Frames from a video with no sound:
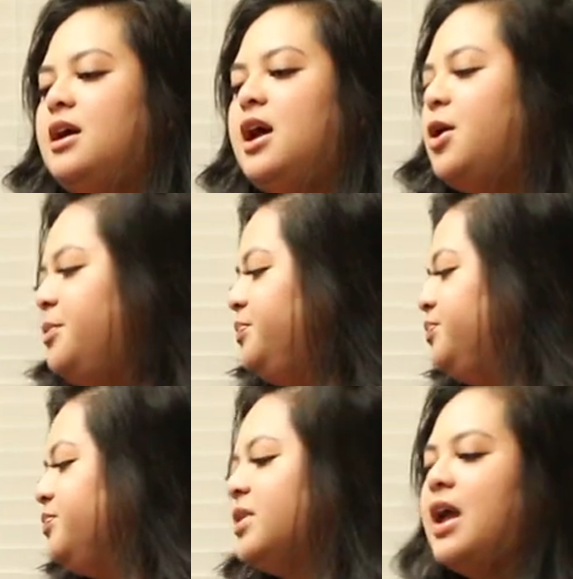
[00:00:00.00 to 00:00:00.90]
Oh,
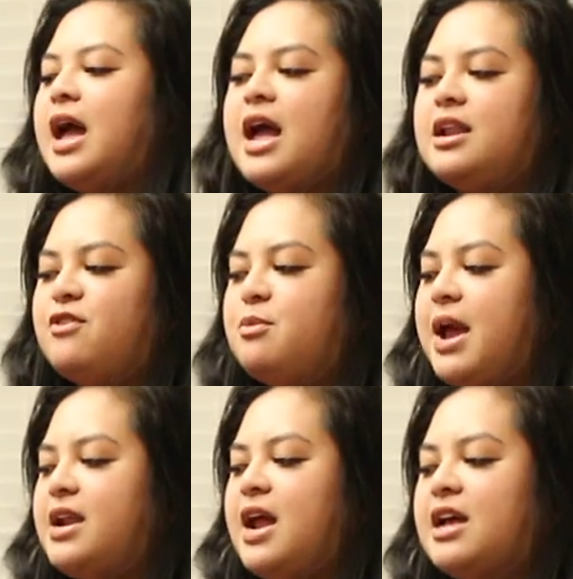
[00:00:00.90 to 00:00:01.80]
never
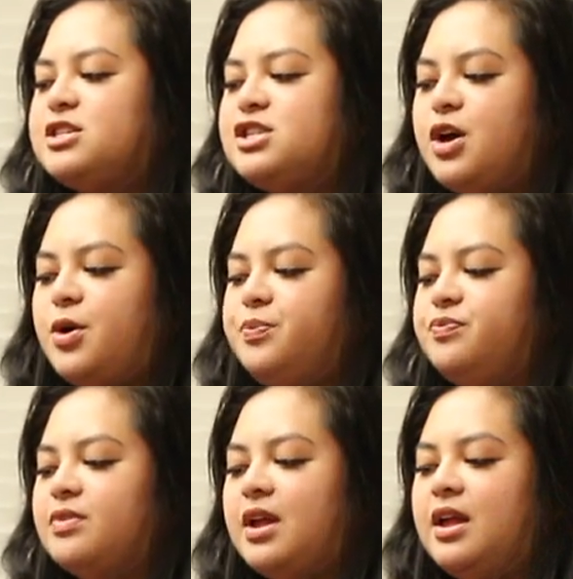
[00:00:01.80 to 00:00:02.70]
mind. So
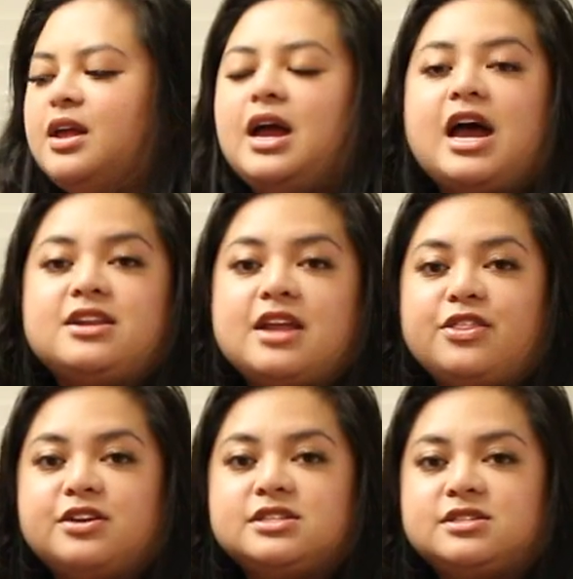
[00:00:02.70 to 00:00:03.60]

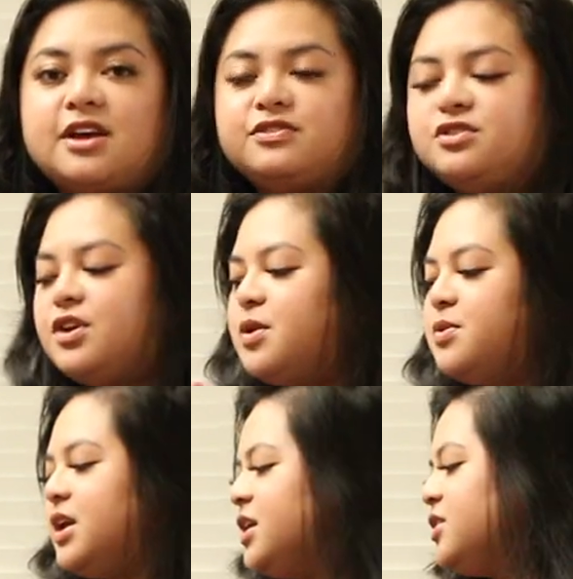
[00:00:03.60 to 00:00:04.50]
another stuffed
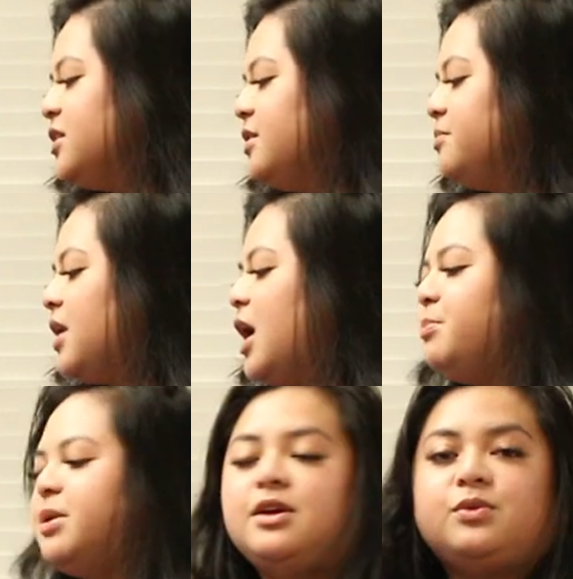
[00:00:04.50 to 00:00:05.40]
gnocchi. I'll
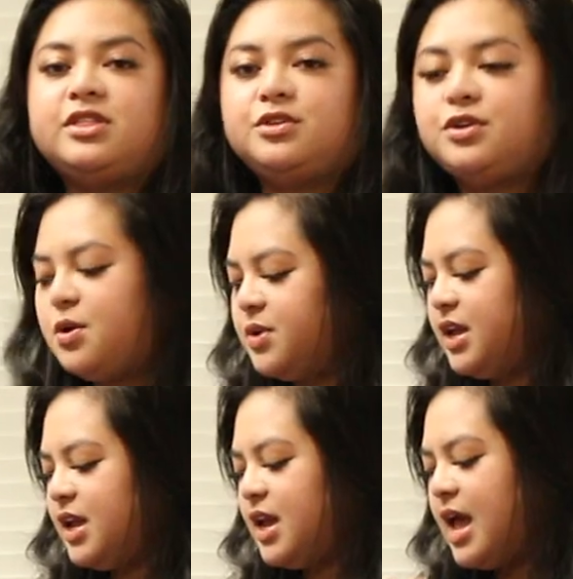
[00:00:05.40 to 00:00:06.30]
put it with the
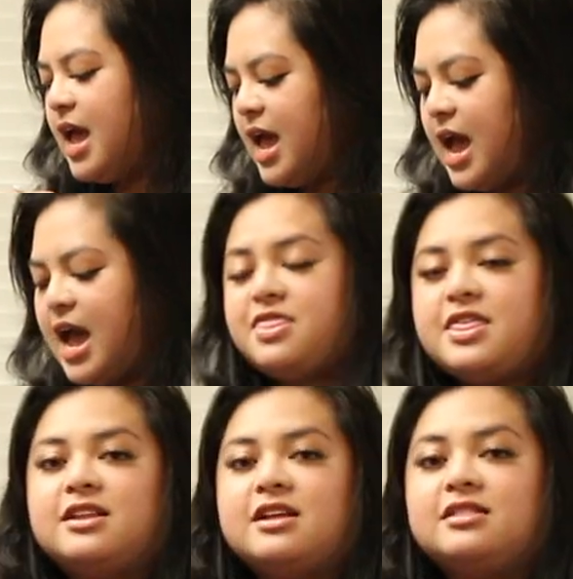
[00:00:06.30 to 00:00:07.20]
gnocchi. And
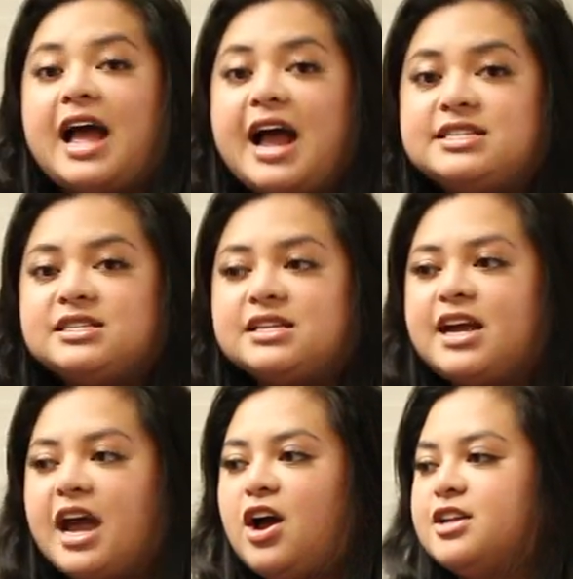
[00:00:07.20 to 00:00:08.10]
then lastly,
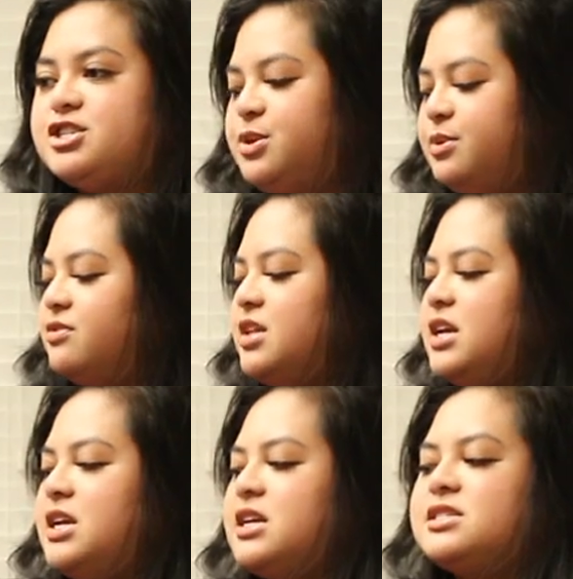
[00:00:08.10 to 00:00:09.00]
I got two of
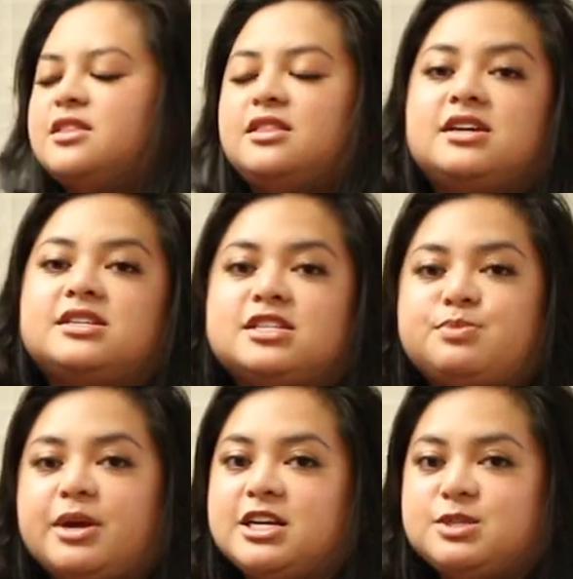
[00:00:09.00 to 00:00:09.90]
these. This is
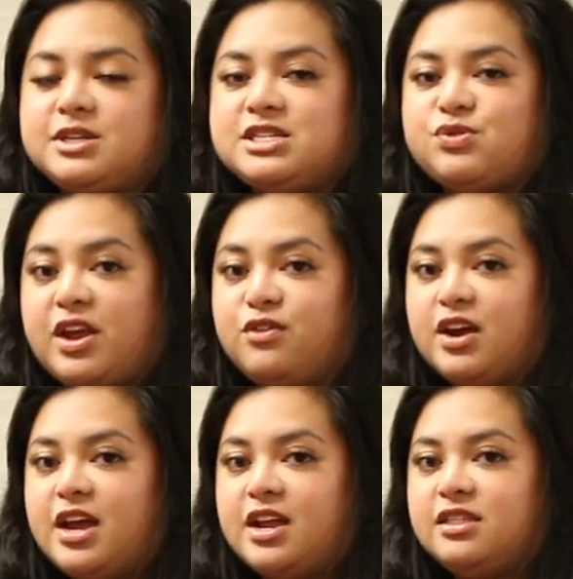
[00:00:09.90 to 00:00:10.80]
my husband's
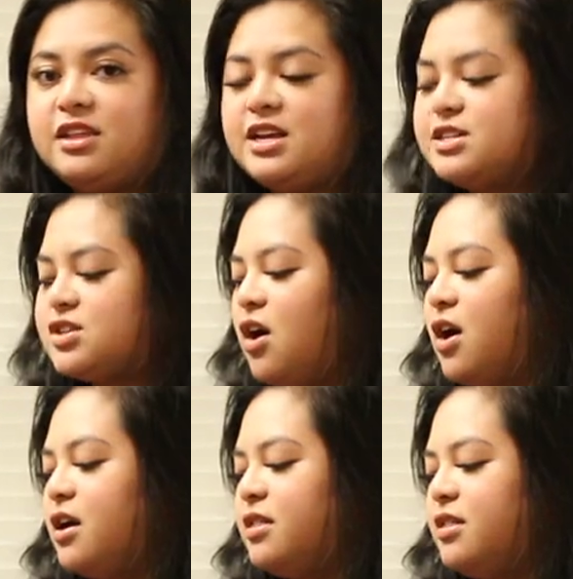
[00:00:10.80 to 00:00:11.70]
favorite. These
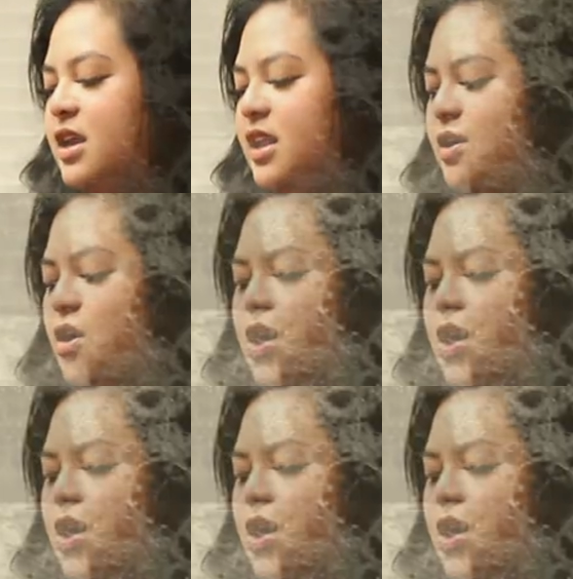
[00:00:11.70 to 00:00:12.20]
are the